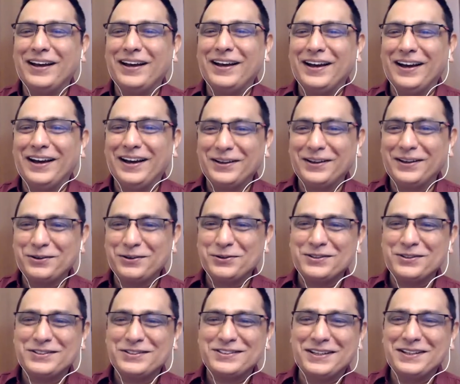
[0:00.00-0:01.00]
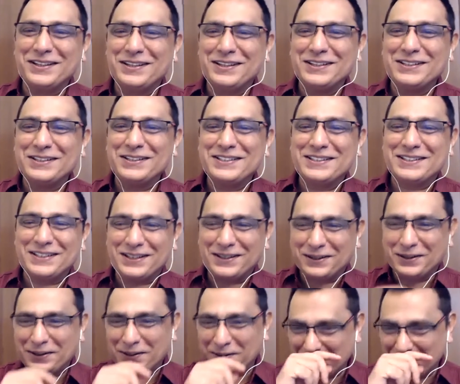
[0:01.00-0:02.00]
could see in this
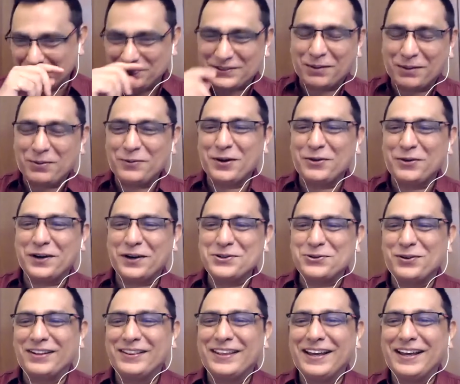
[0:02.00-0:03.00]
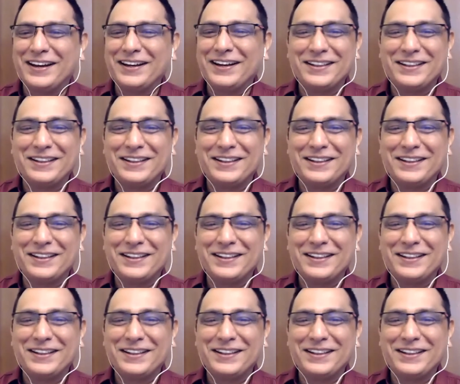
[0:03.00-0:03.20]
some of my friends who are there.